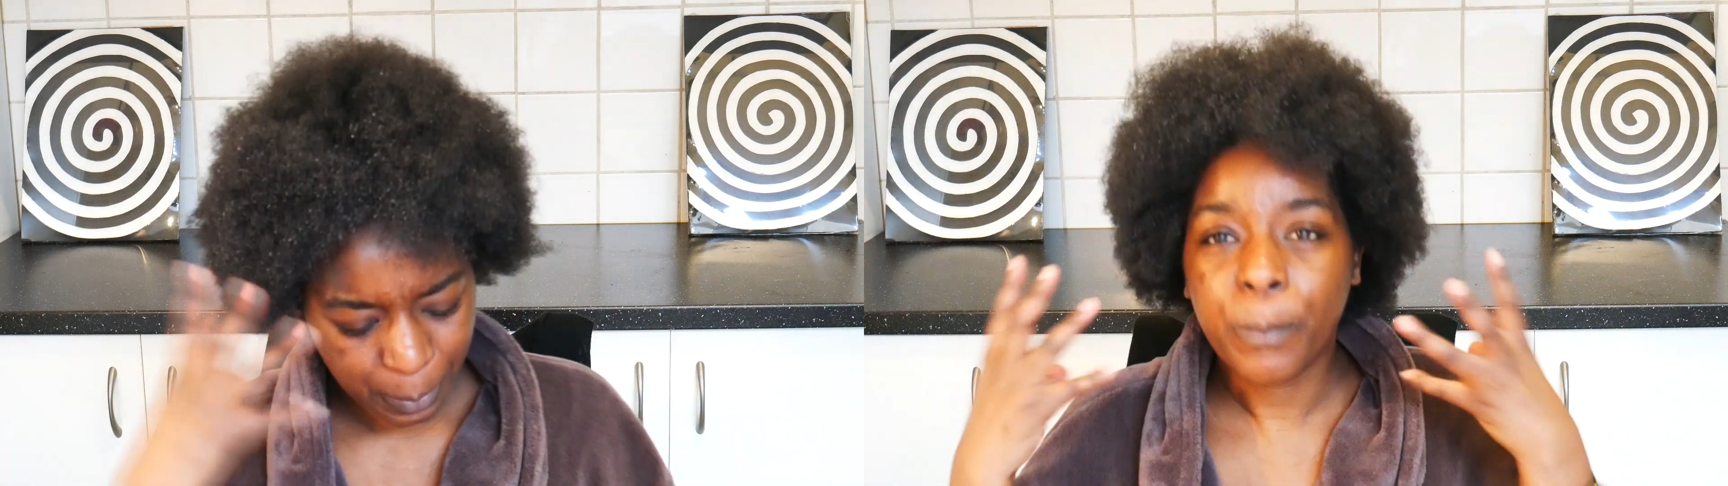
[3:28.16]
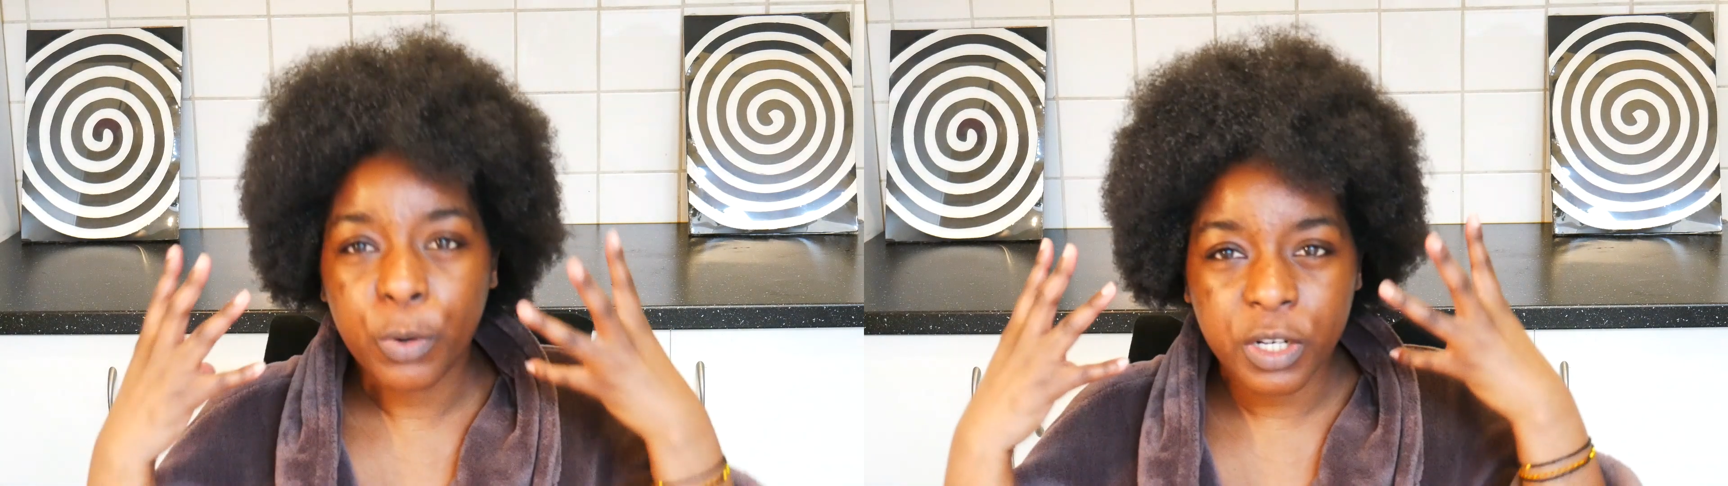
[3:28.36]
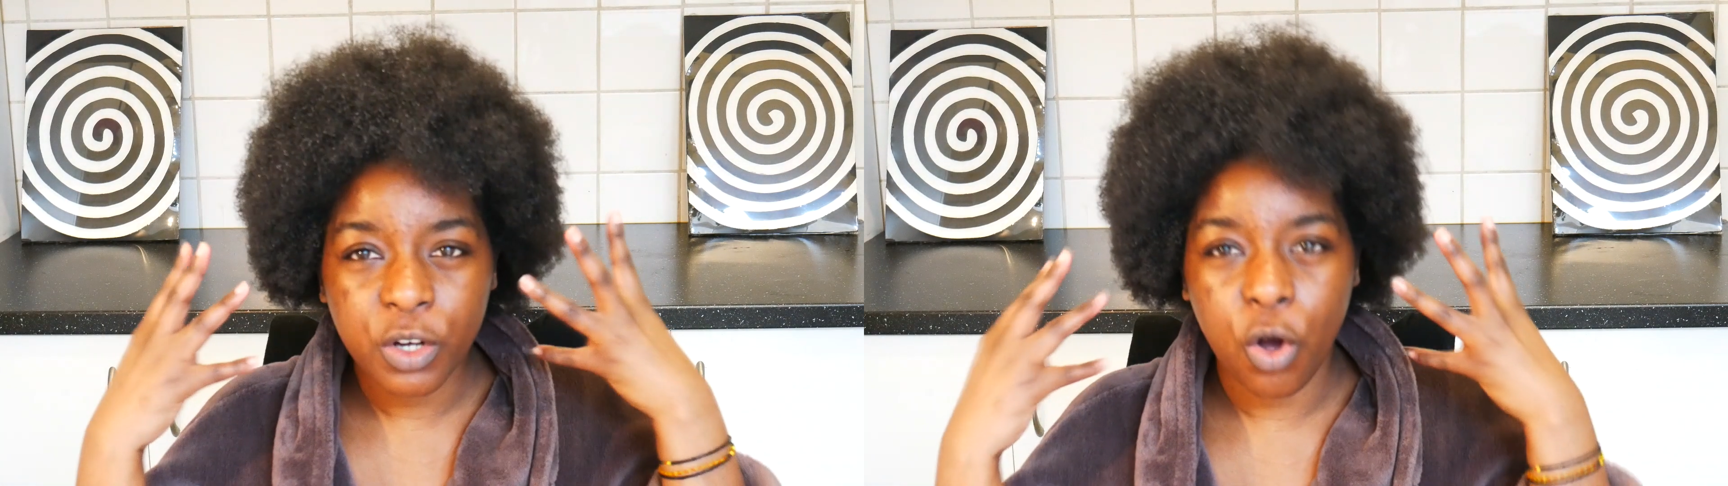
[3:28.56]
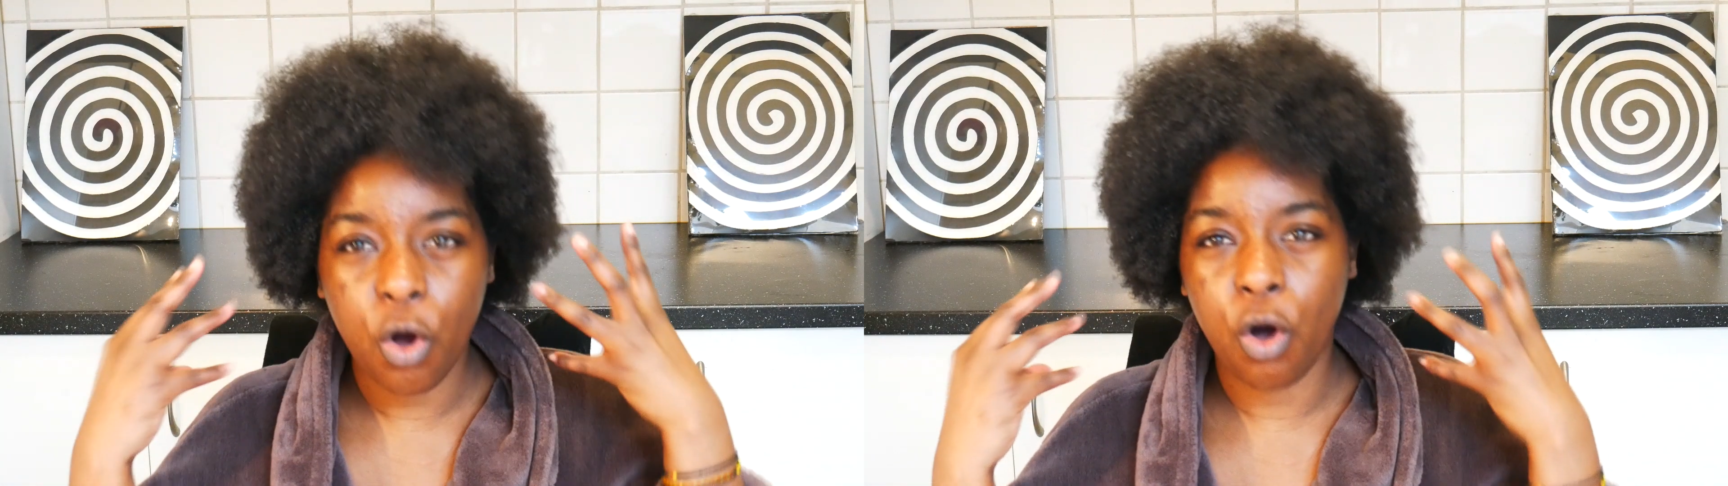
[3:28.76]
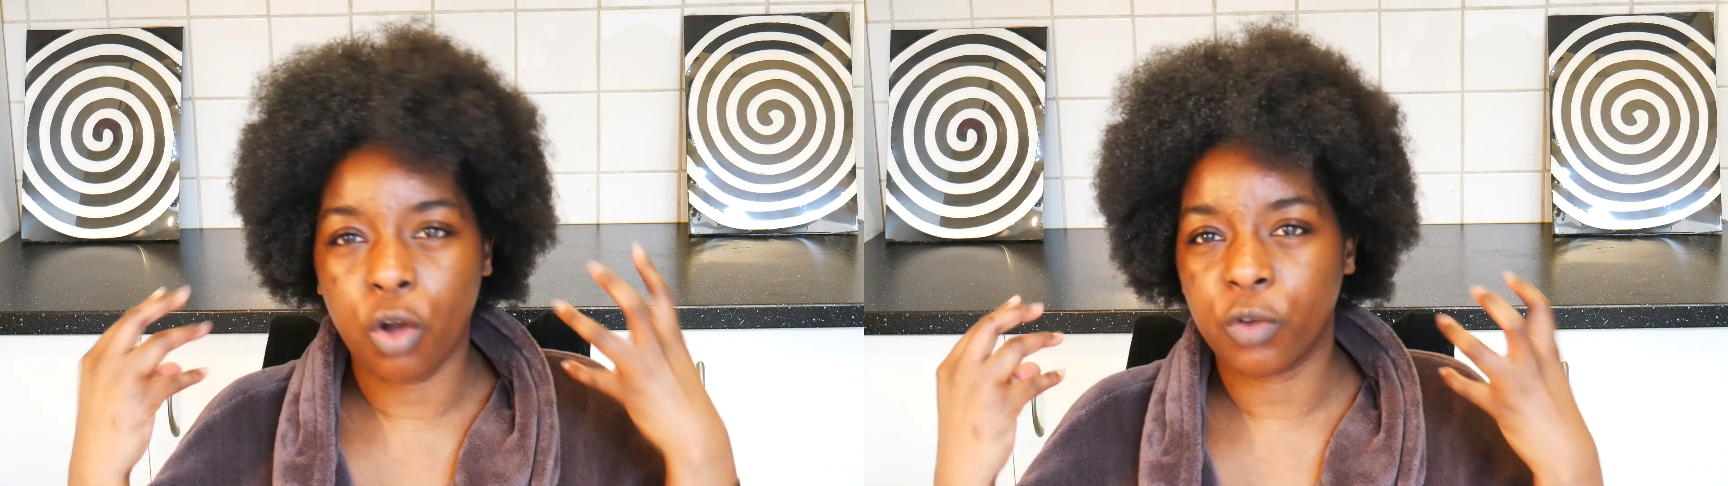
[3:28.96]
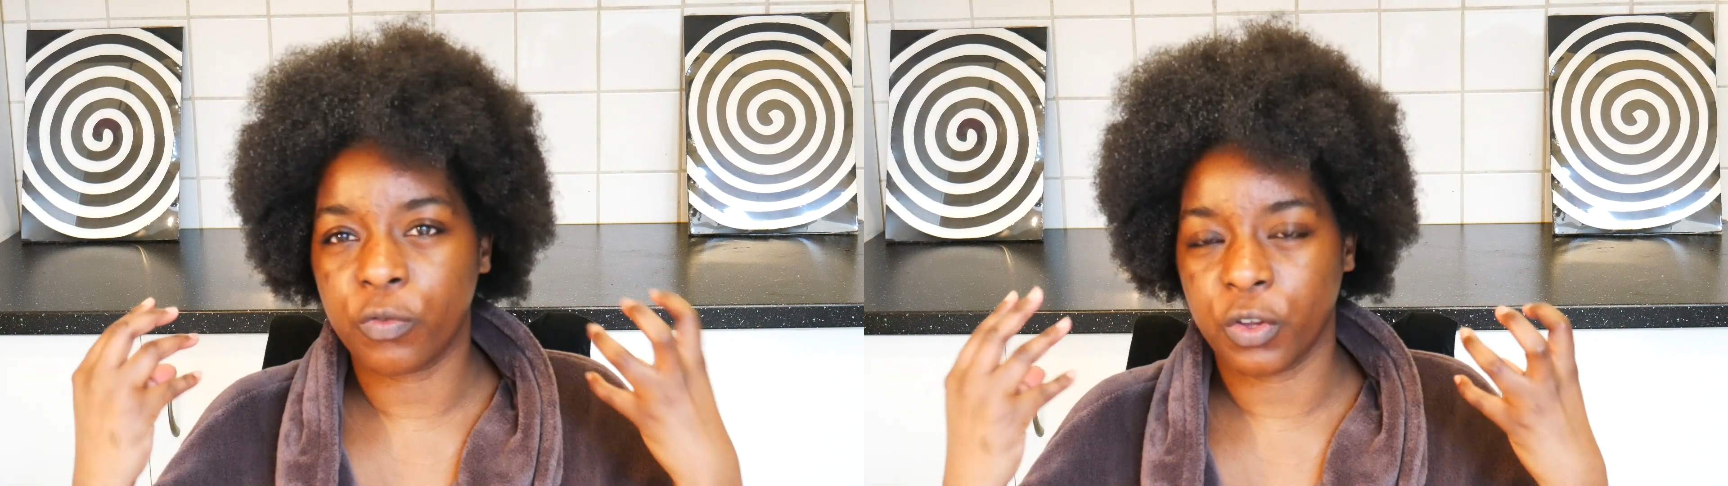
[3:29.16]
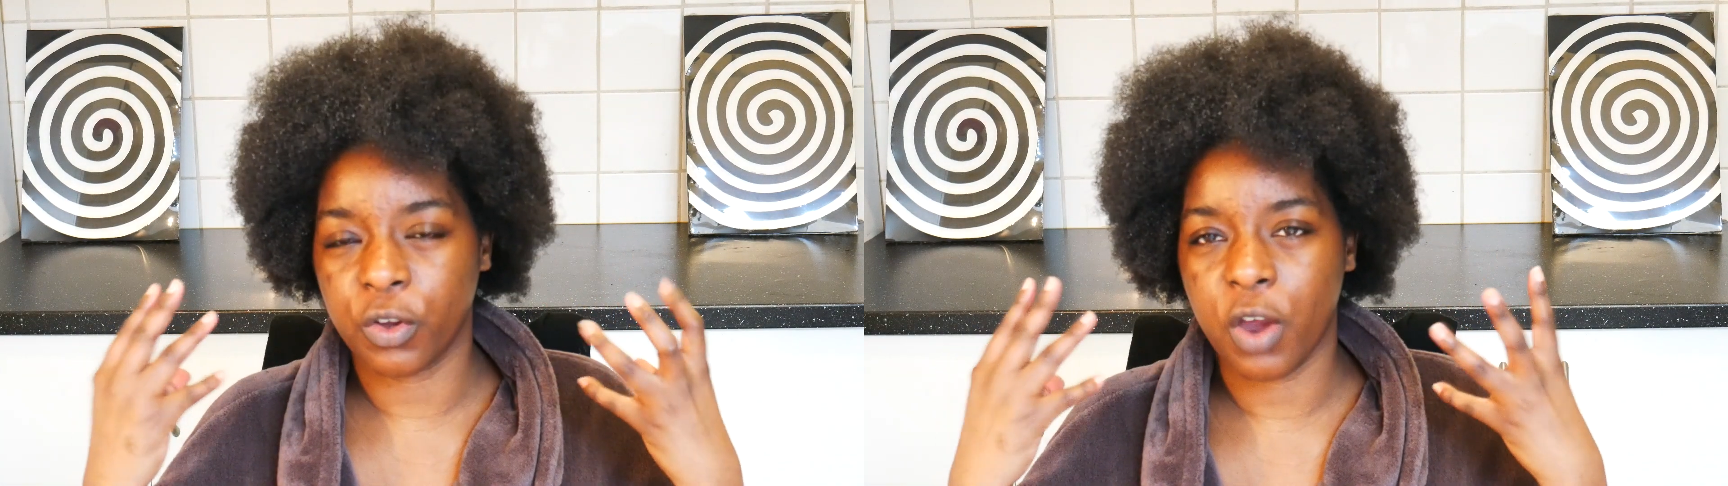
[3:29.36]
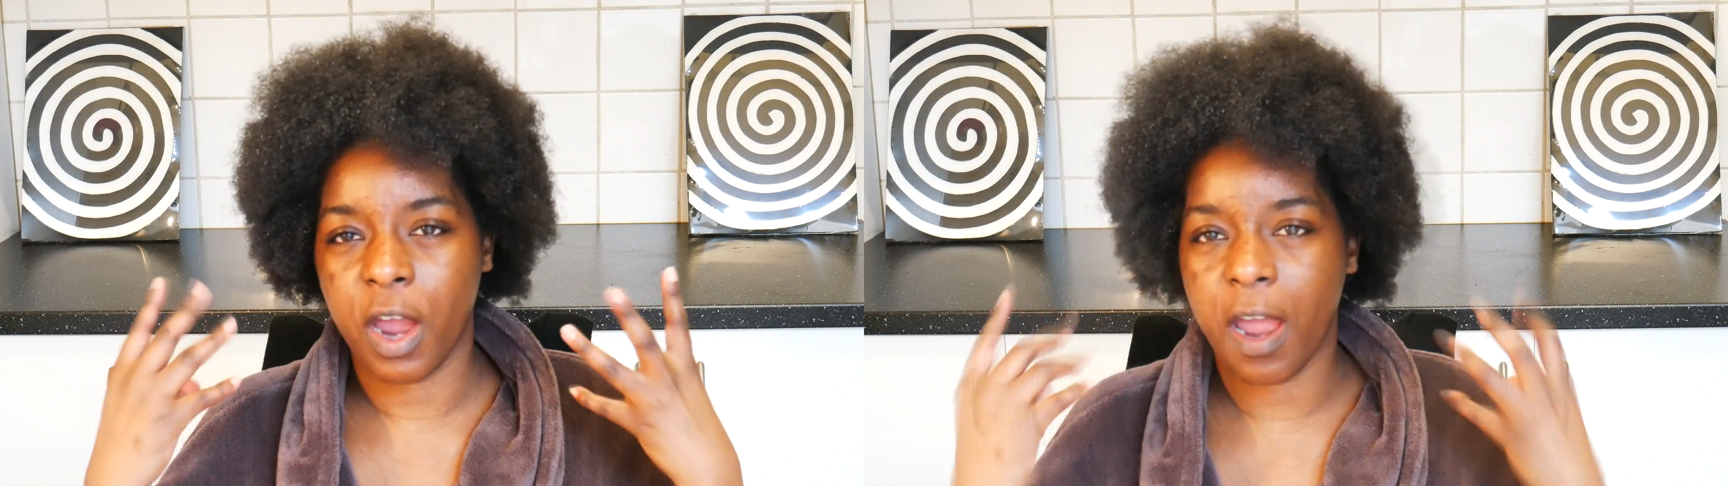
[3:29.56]
Put it all over
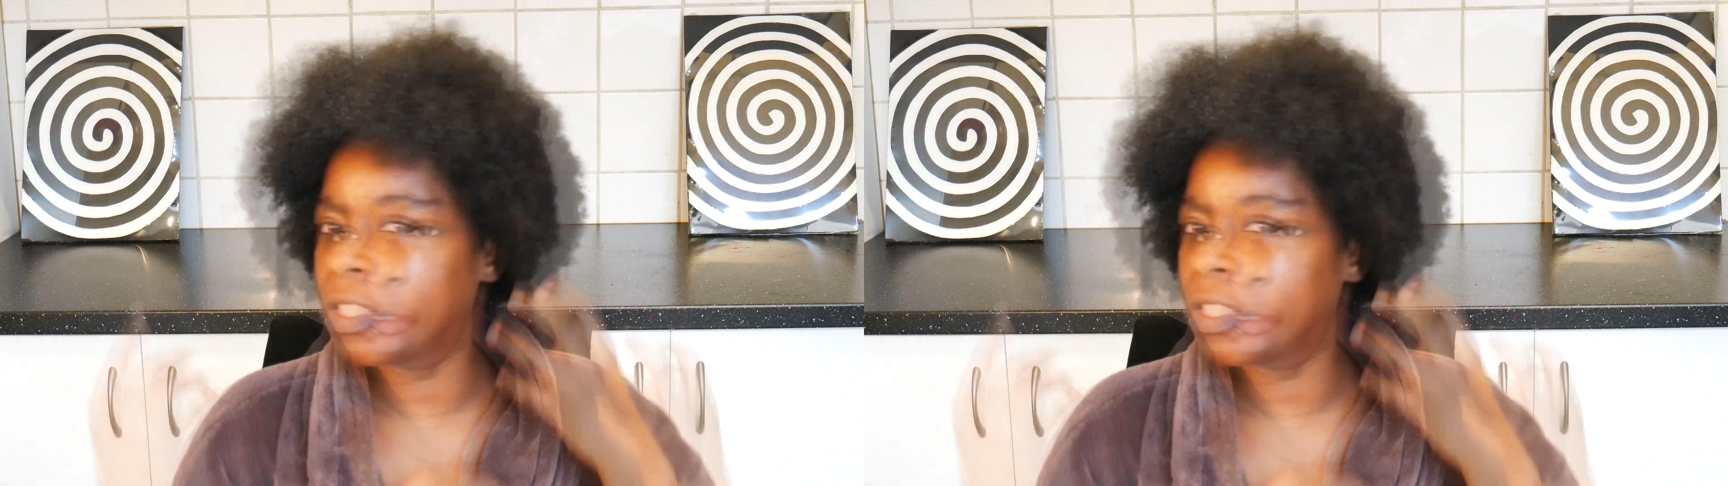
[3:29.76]
your hair,